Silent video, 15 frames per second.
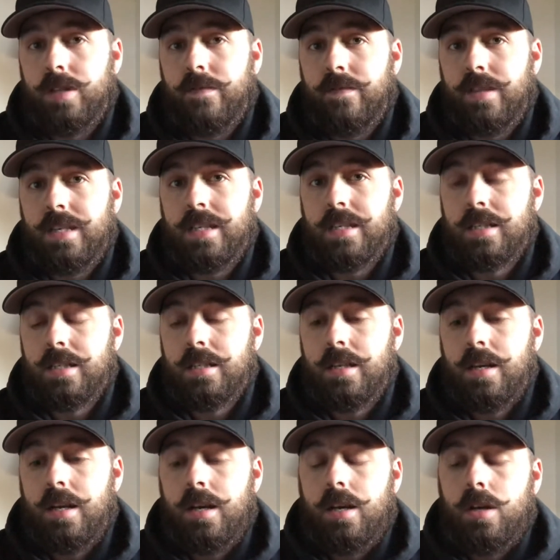of this
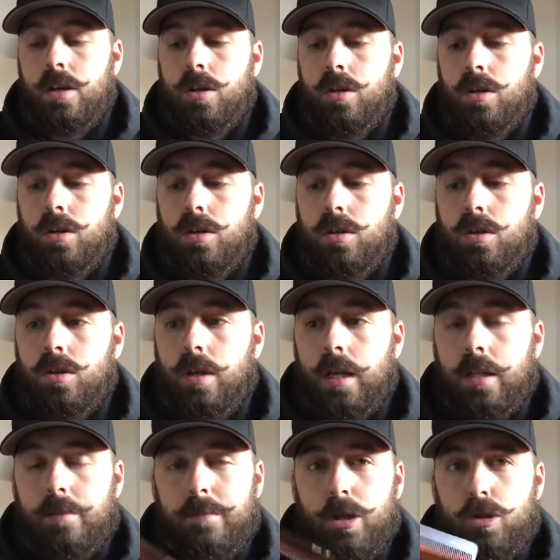in
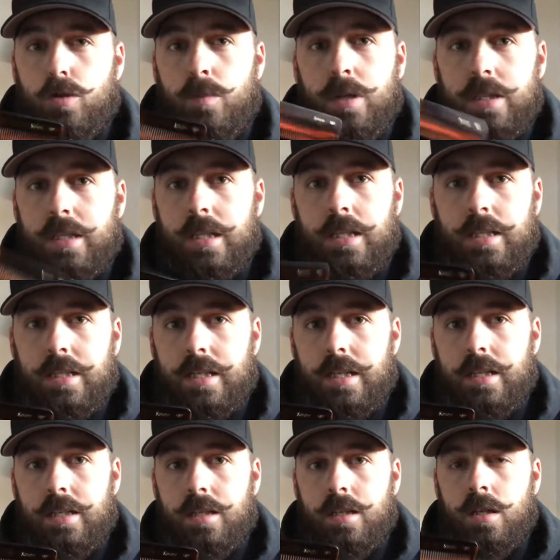the measurements that it
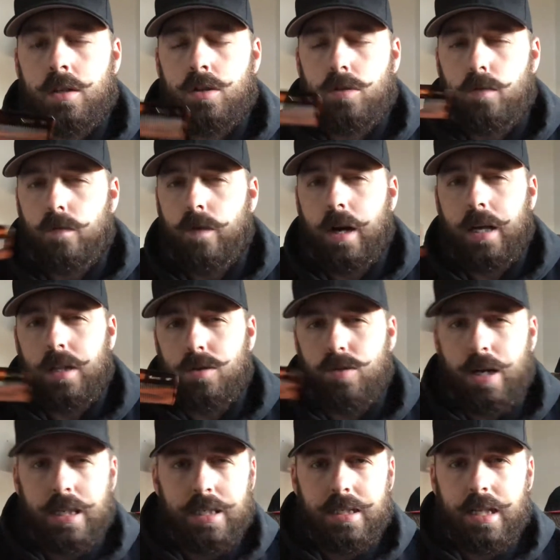says to find the
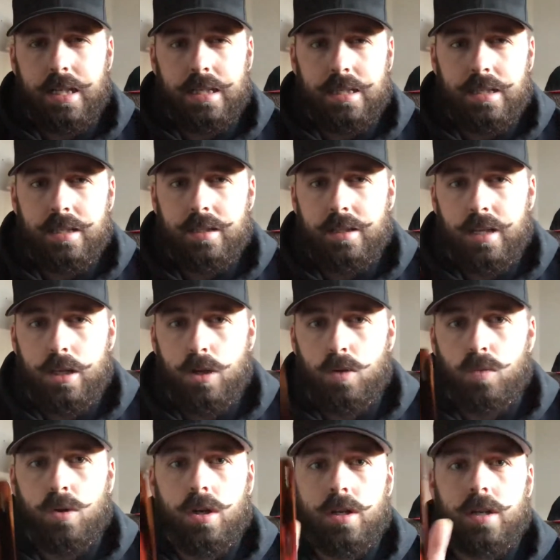right size that you
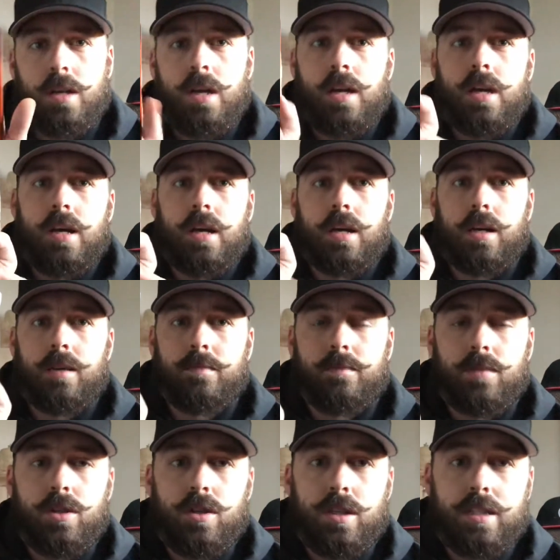want.
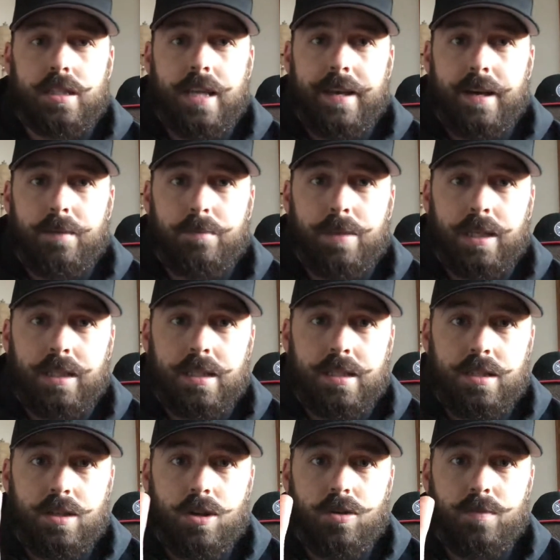You can see how big
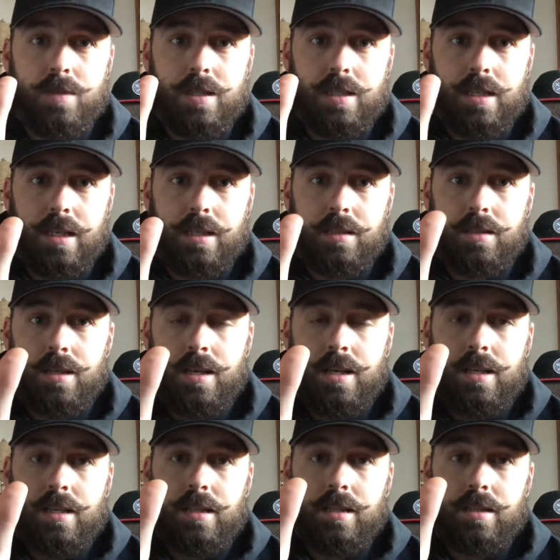this comb is, guys.
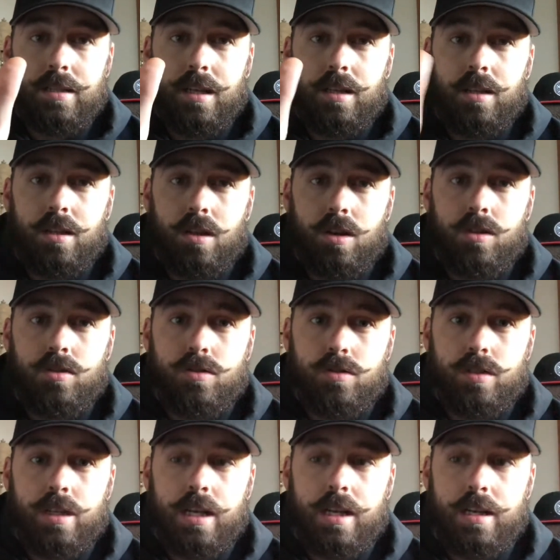It's on the larger
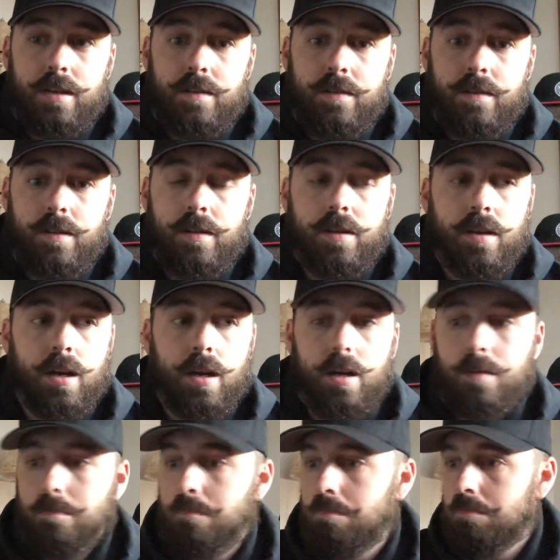side.
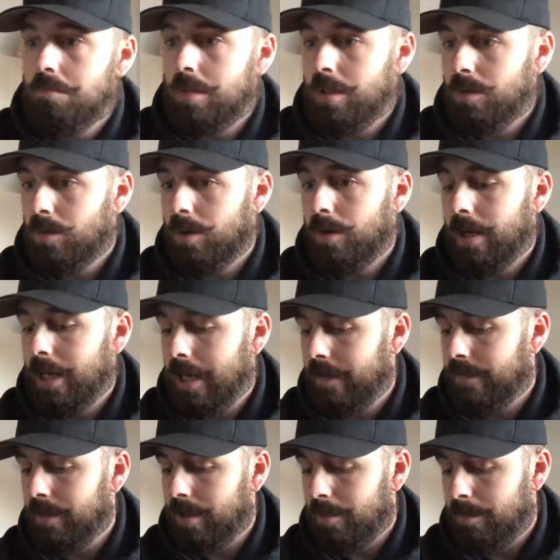What do I
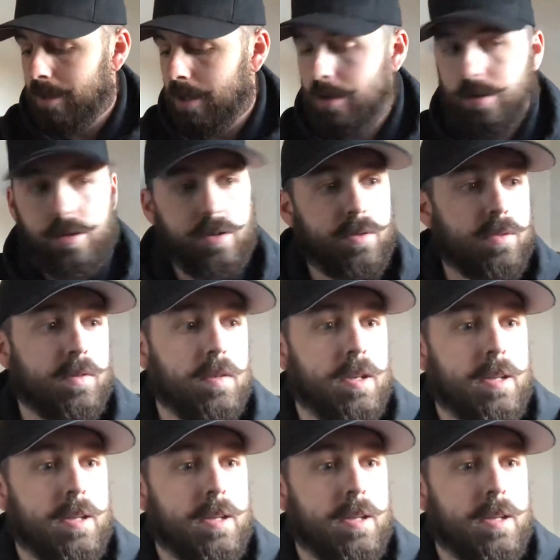have to compare it to?